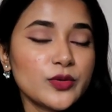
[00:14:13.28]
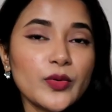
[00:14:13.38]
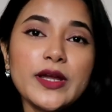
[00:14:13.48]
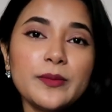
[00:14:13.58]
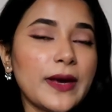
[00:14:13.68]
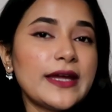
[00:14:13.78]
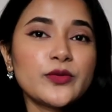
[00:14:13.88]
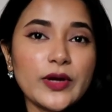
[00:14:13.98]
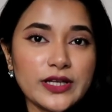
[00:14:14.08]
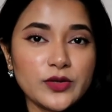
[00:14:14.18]
my
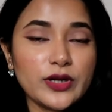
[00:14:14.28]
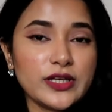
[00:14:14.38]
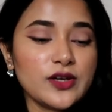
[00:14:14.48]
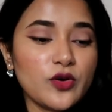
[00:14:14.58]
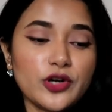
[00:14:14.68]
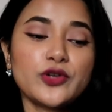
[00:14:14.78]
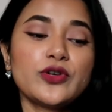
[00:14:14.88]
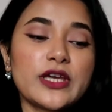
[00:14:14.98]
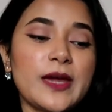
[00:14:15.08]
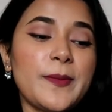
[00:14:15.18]
2020
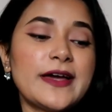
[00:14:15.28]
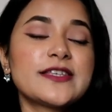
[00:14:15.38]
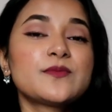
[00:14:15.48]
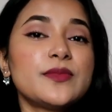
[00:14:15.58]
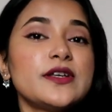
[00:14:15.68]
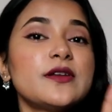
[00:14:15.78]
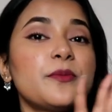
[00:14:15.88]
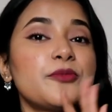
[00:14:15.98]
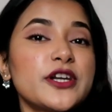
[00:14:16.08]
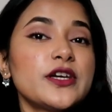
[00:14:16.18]
contour game has
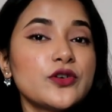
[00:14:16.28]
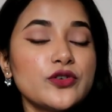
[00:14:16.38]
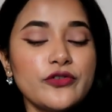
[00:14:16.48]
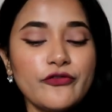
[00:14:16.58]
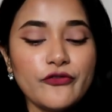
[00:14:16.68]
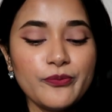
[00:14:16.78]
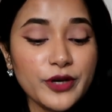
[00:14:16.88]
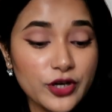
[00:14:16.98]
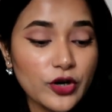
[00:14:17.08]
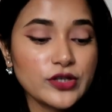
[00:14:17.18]
been pretty good
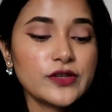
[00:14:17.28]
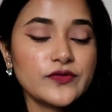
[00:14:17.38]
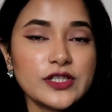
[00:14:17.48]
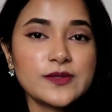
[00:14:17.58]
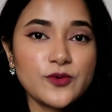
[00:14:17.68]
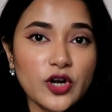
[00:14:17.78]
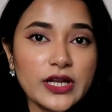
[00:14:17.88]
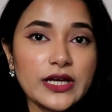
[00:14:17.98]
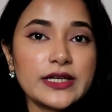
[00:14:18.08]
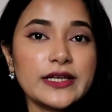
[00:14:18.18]
because of this
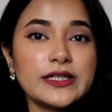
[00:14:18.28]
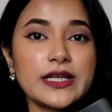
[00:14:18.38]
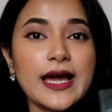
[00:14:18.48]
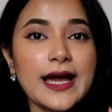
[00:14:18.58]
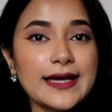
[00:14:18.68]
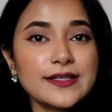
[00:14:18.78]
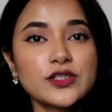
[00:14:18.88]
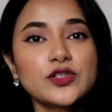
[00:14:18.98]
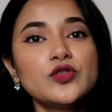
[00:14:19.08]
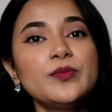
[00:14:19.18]
product. It
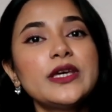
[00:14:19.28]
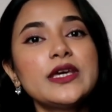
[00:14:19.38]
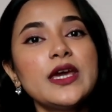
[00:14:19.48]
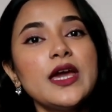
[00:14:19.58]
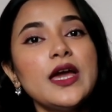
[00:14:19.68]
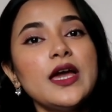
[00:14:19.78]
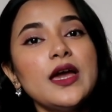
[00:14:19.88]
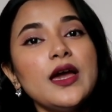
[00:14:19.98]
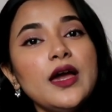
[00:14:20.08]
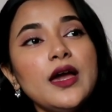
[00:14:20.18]
has to be
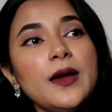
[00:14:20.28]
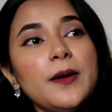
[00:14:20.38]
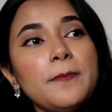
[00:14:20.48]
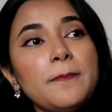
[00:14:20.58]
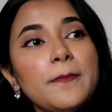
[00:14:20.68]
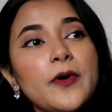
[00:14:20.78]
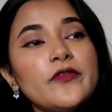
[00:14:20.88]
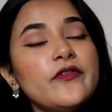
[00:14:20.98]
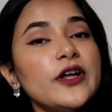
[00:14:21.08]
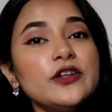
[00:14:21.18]

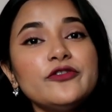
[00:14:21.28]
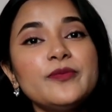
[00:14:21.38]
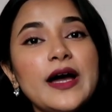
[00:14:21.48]
one of